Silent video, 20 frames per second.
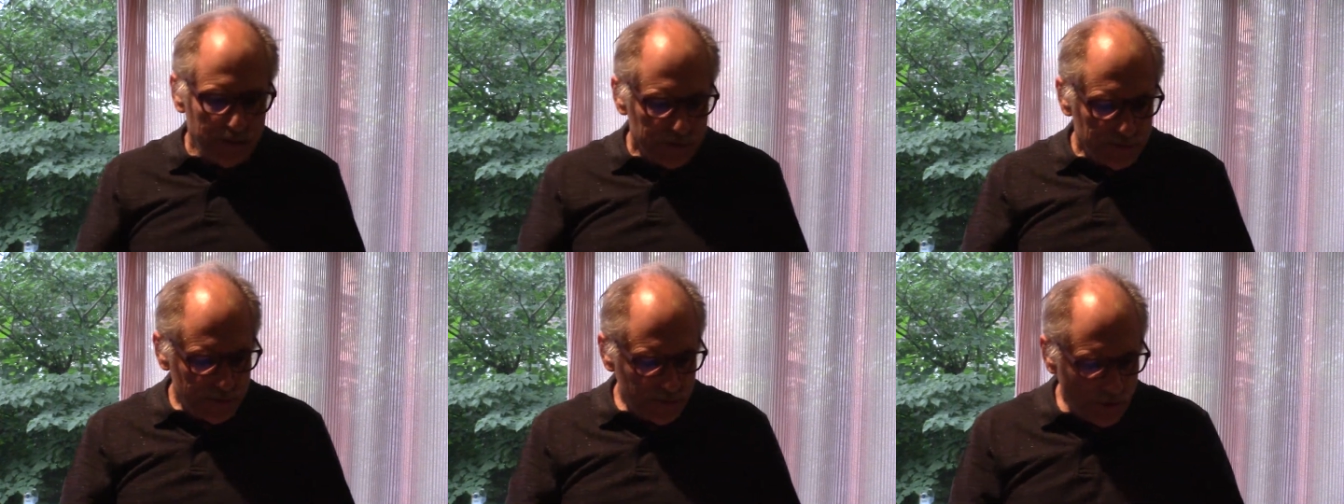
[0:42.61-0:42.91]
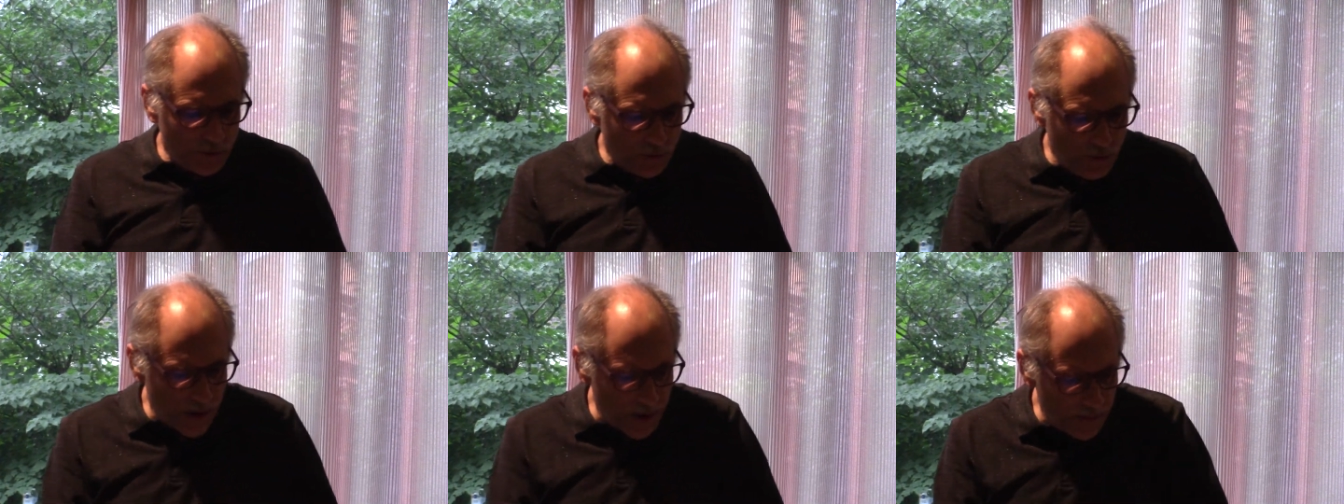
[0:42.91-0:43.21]

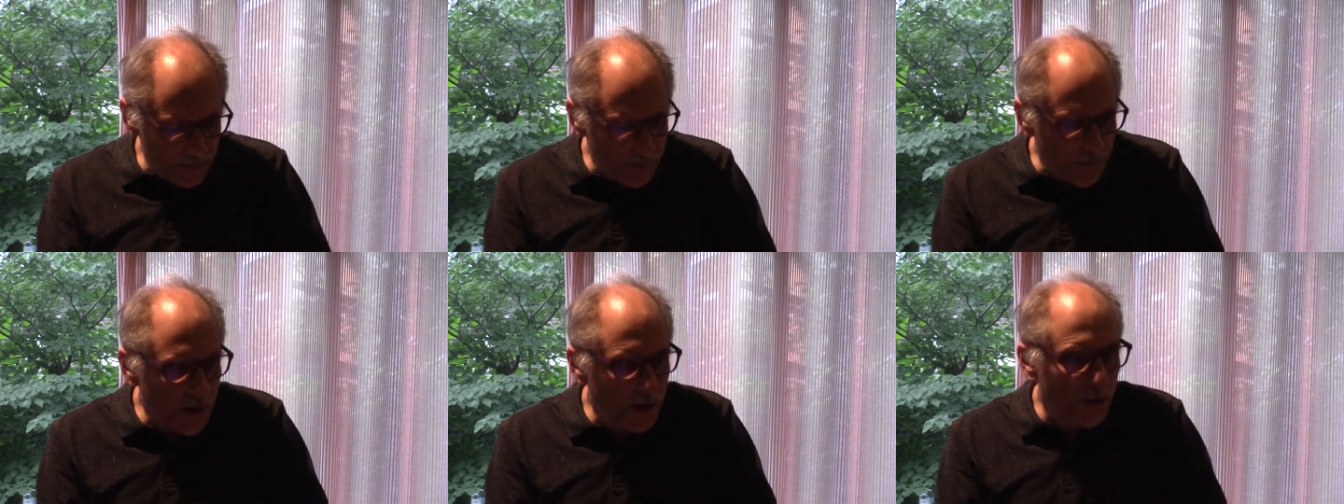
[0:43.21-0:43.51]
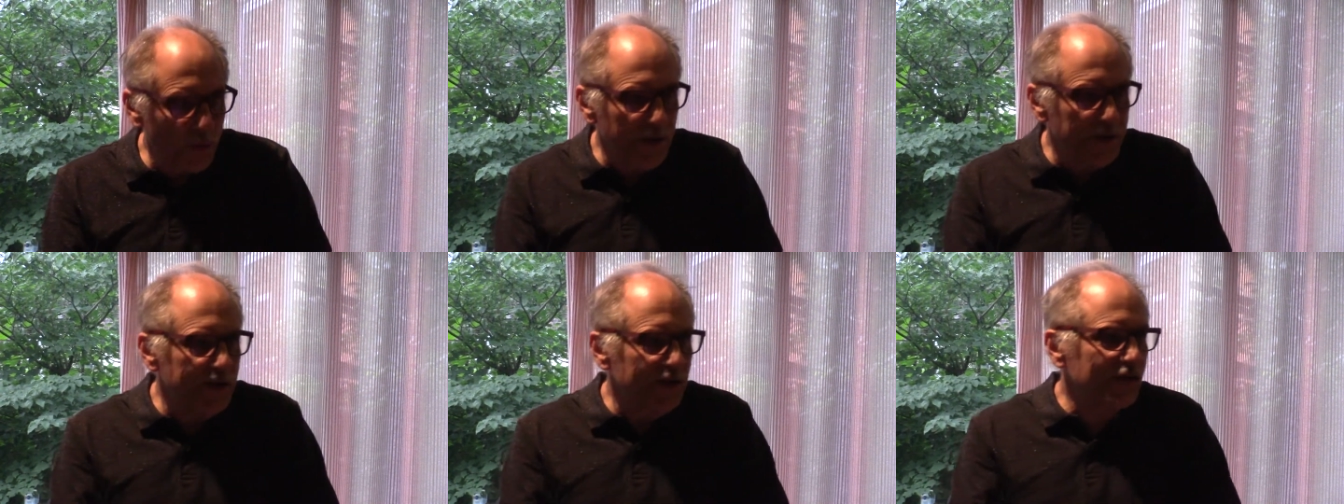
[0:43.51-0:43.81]

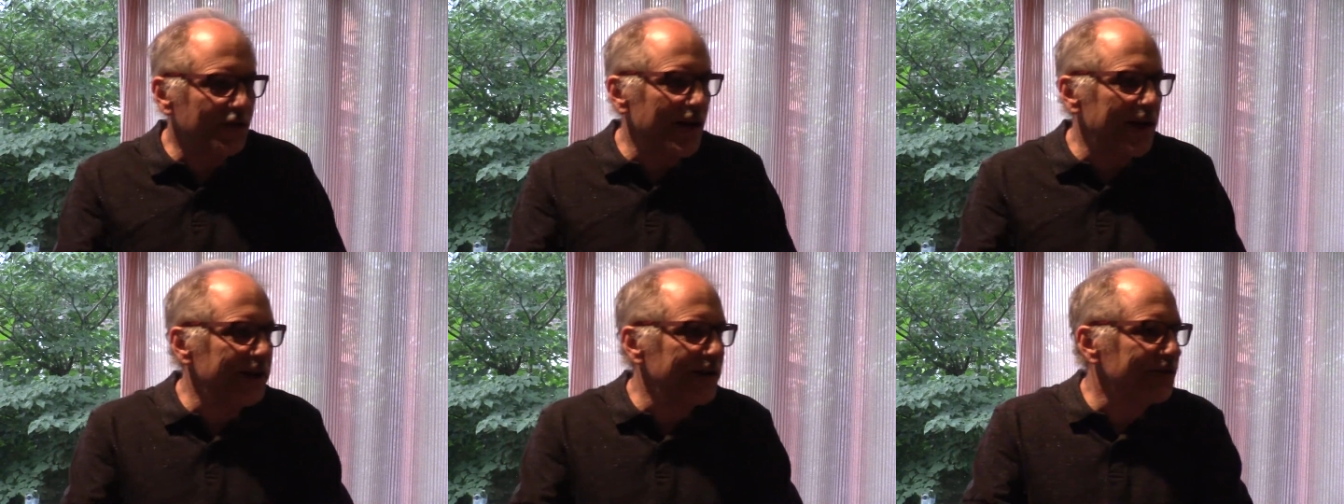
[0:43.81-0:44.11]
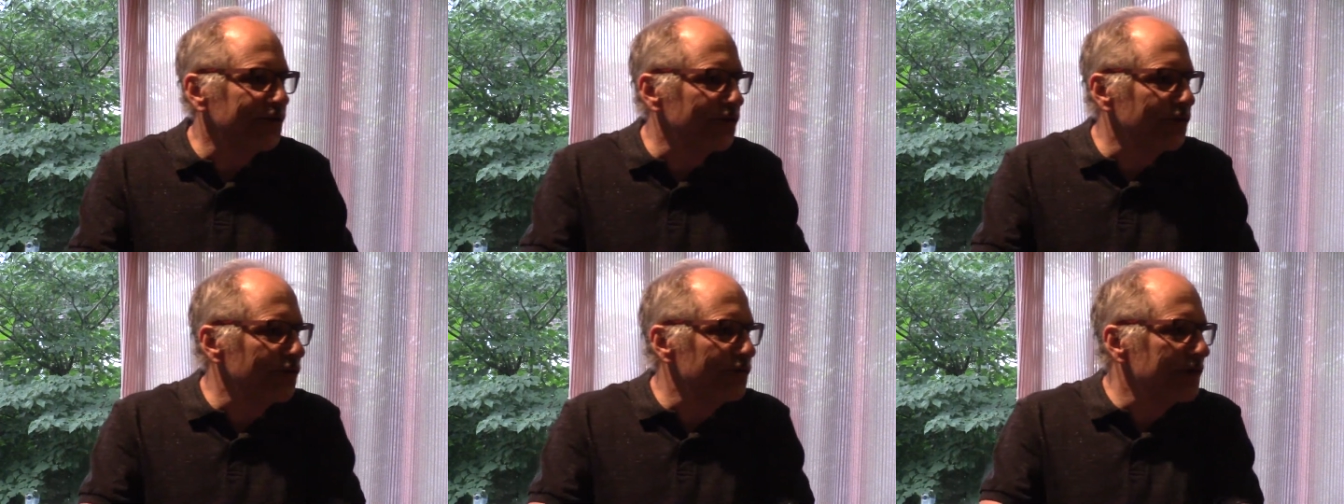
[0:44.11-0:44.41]
So we
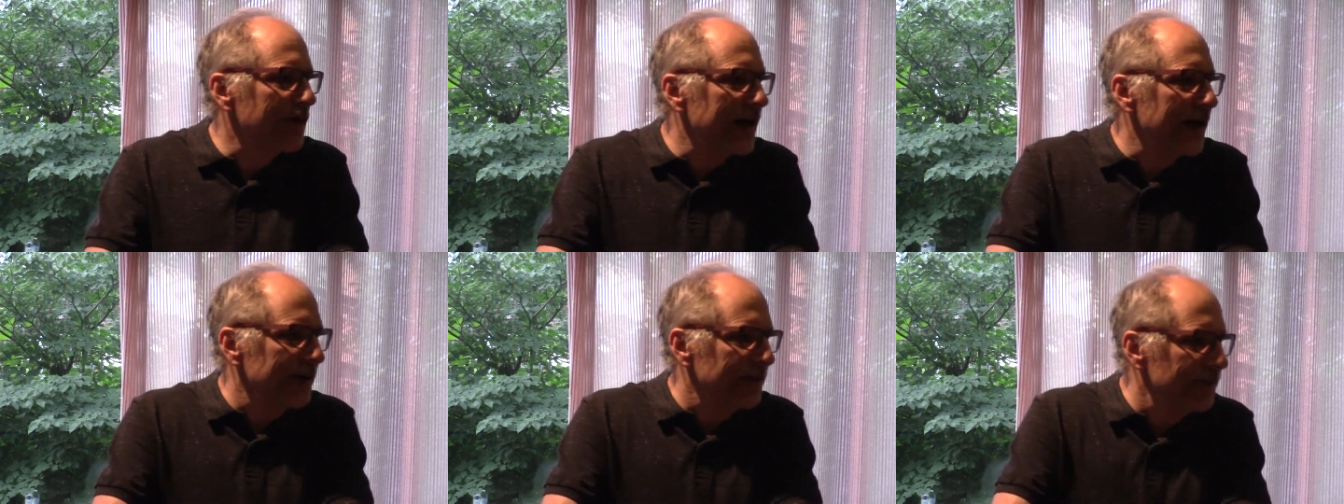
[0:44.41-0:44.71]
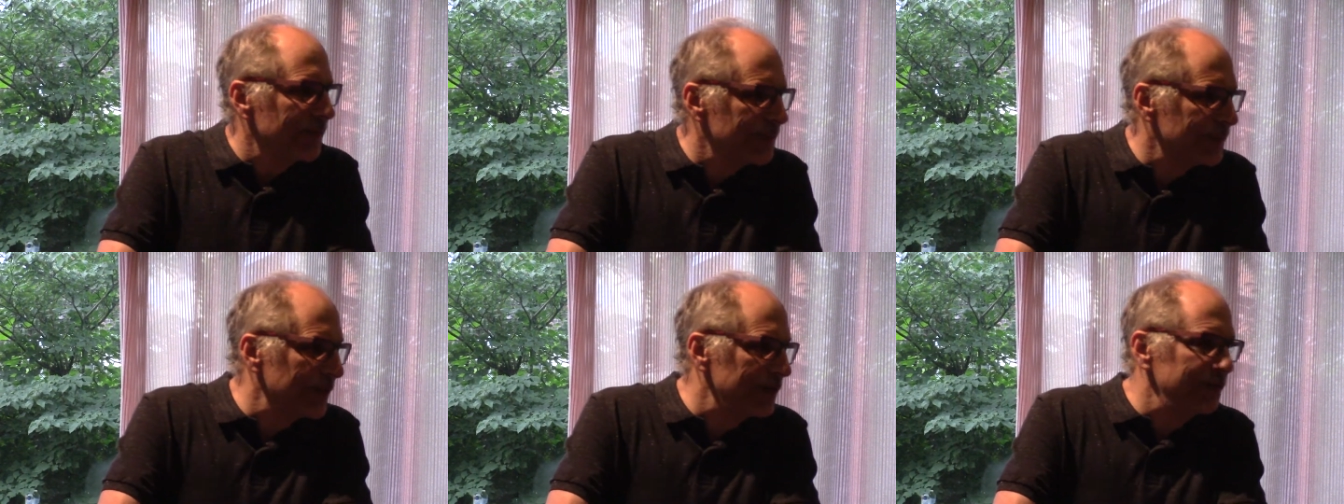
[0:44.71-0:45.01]
decided to do
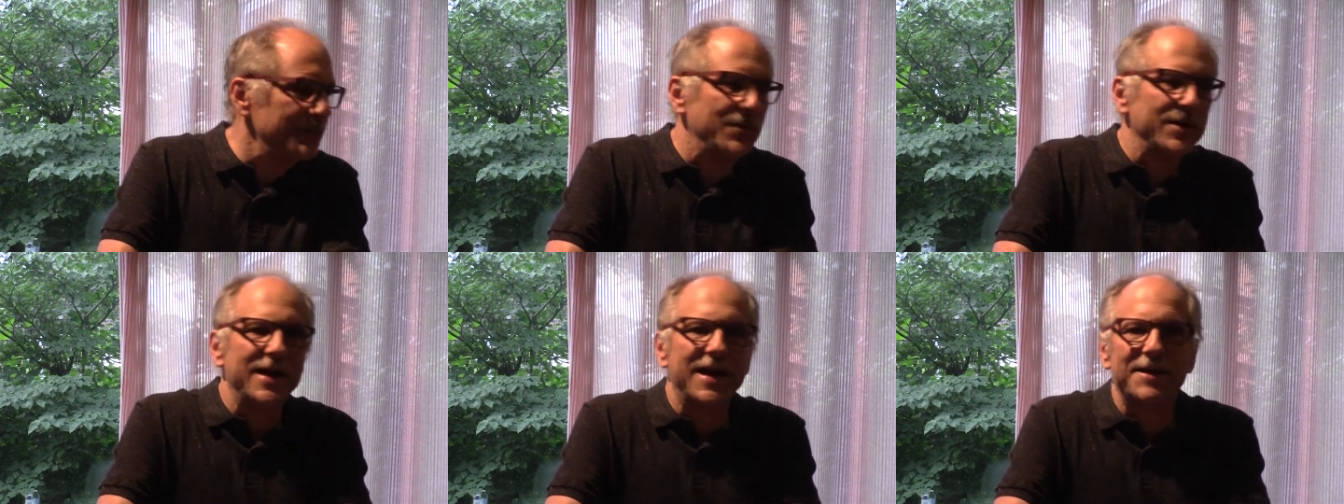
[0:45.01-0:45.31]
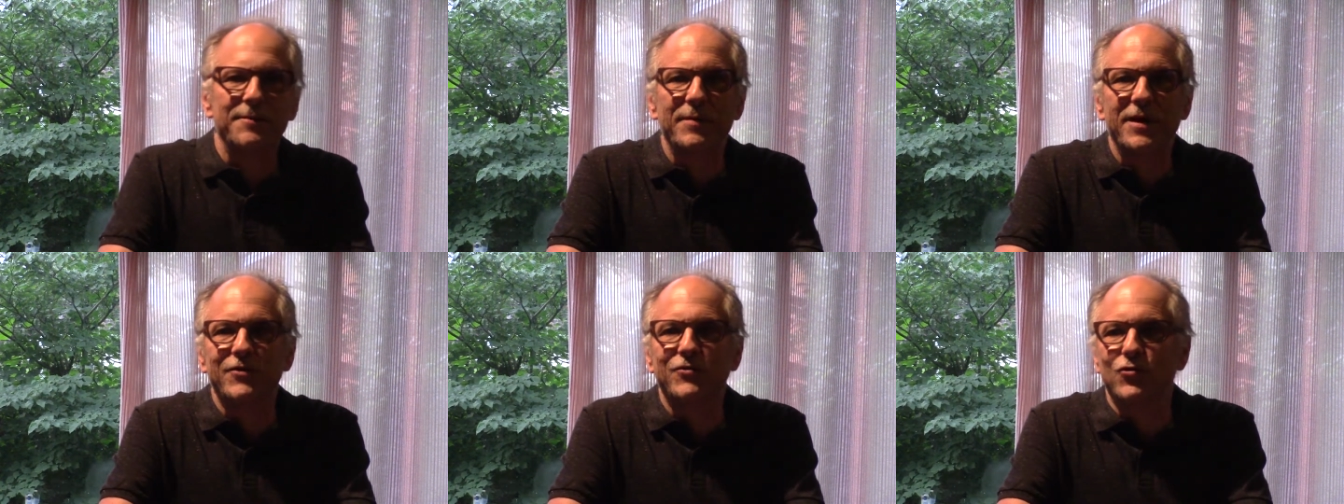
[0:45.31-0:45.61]
that, but we
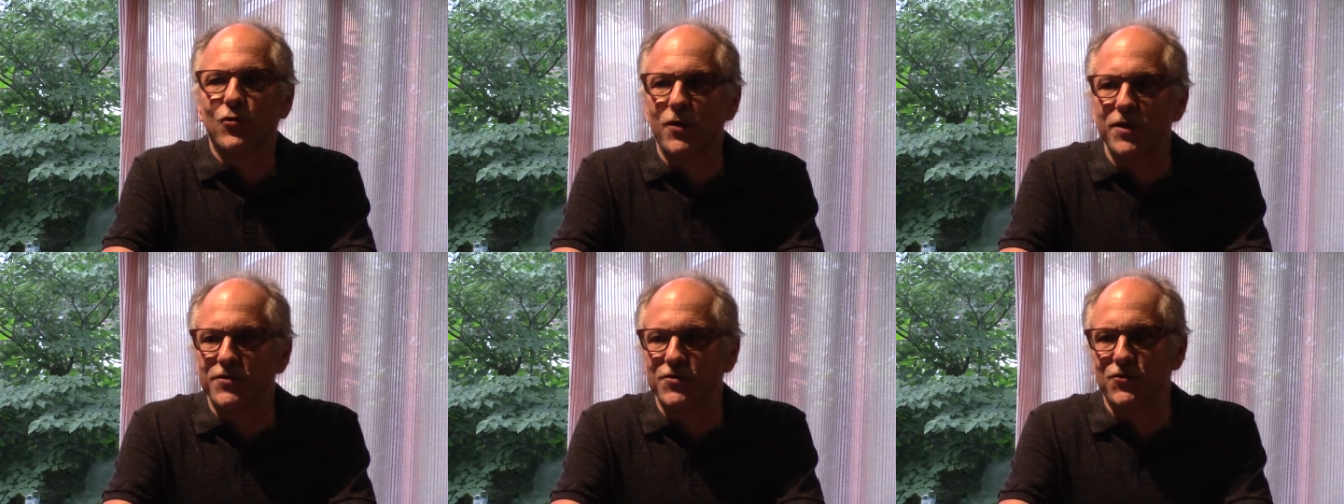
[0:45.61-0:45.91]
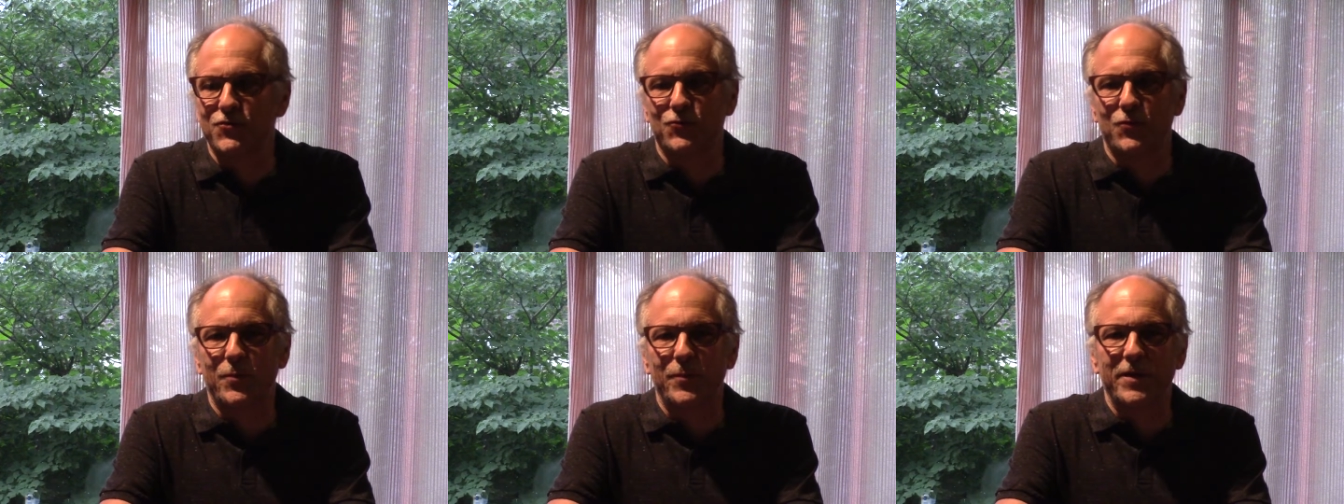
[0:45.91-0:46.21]
had to make
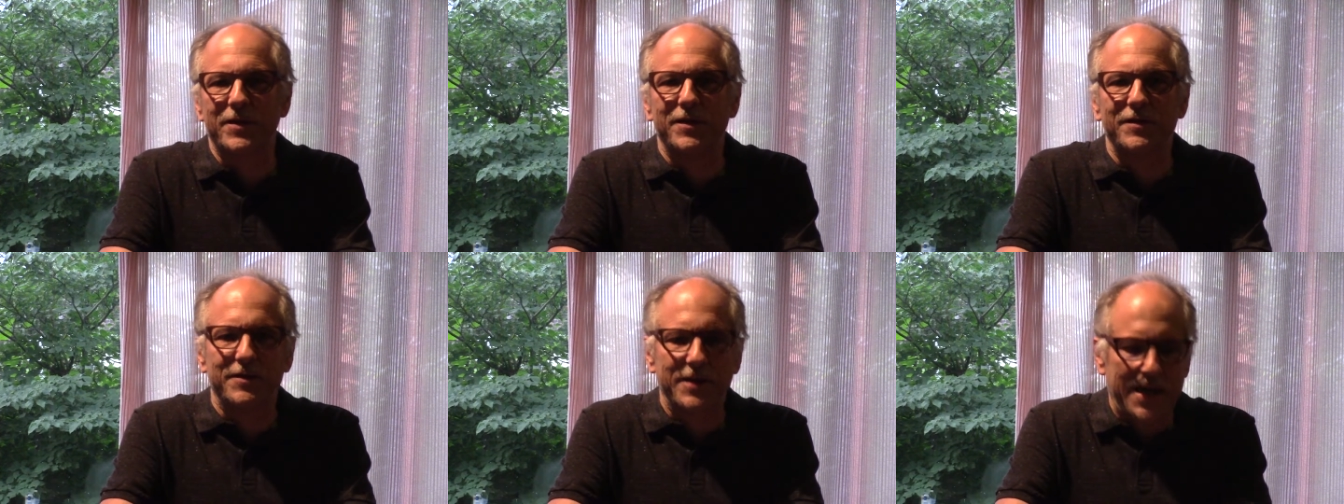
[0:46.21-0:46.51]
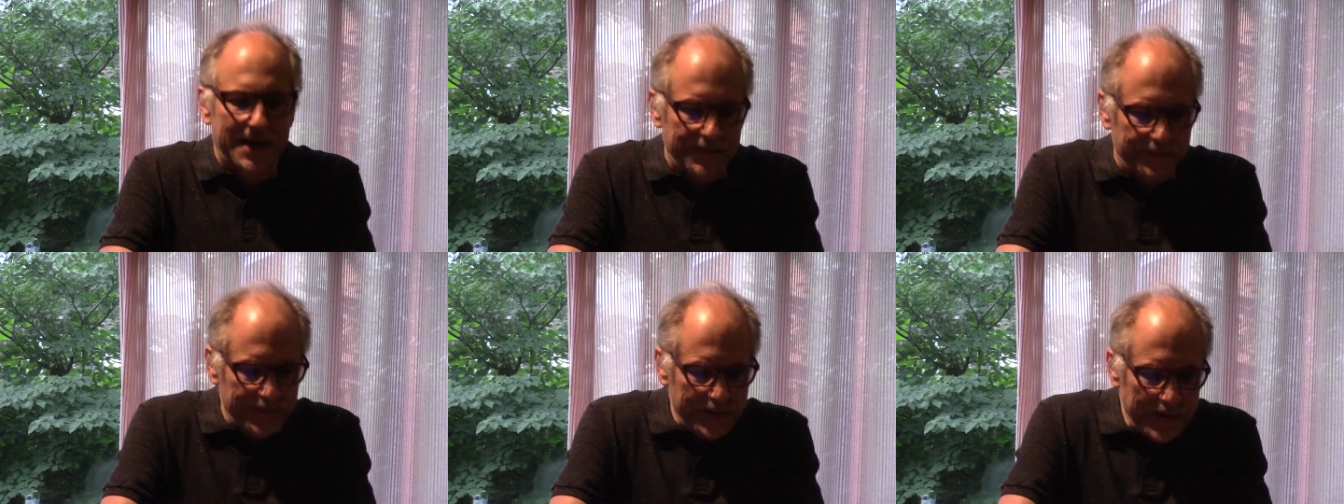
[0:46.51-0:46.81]
choices when we did
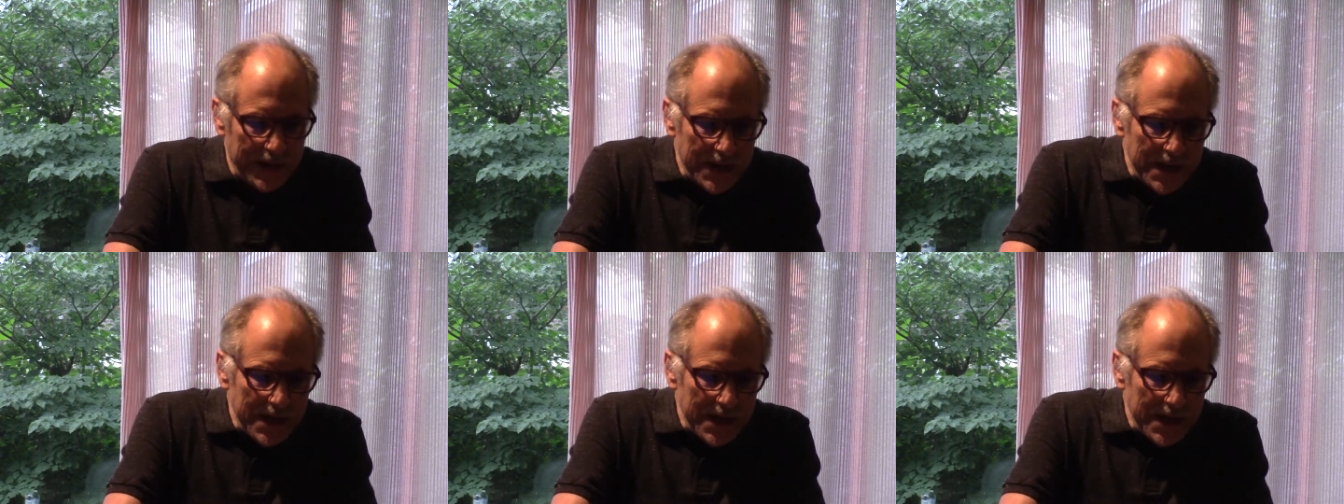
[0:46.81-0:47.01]
that.